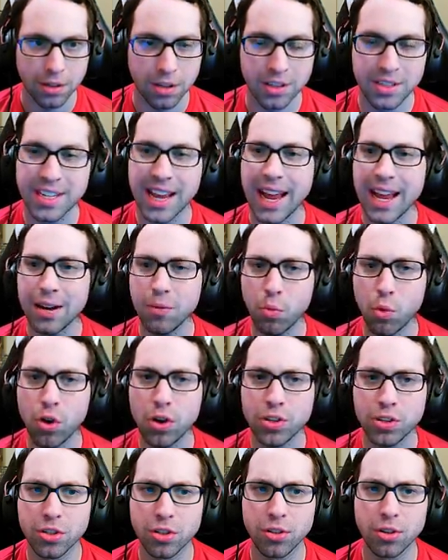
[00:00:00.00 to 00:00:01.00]
The tan
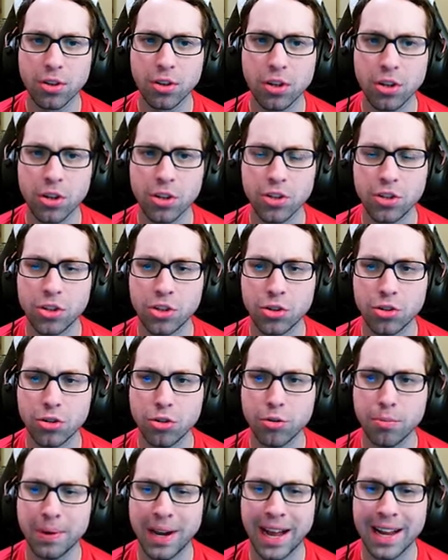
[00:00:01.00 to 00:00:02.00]
ones look good
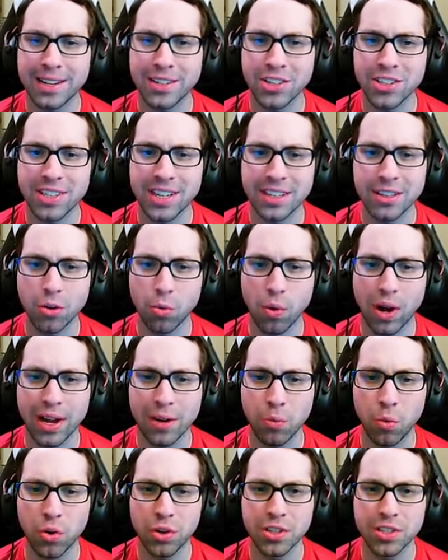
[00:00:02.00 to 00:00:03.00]
too, but I just think the white
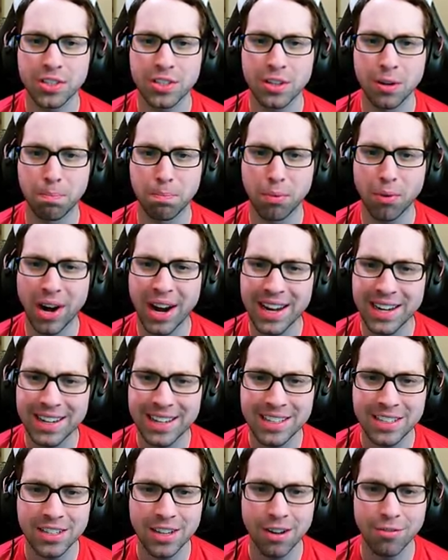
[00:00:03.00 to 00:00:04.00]
ones, the
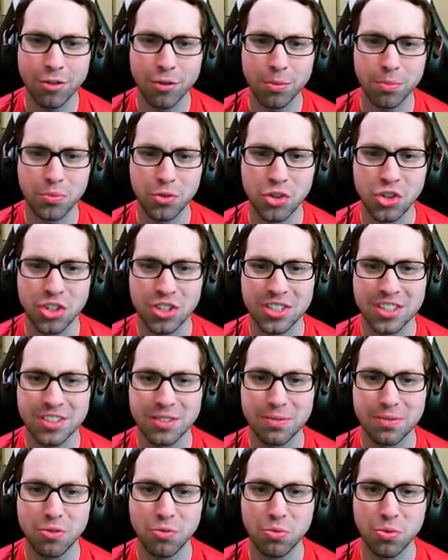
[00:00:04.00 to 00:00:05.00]
brightness of them
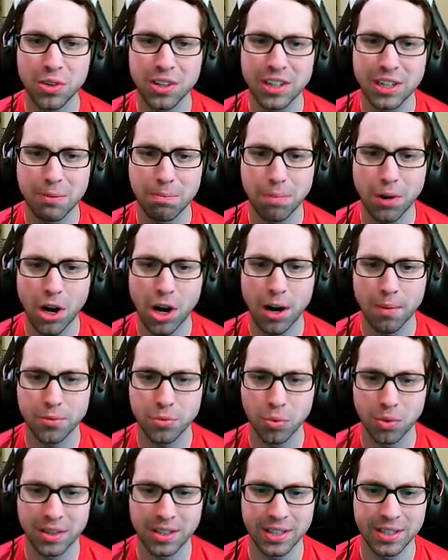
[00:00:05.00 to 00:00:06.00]
just really pops
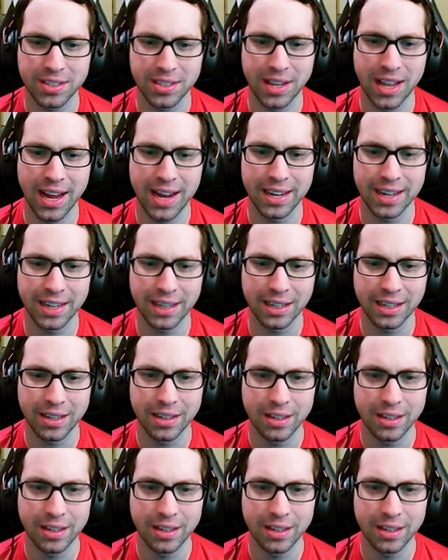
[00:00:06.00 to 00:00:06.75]
with this lighting.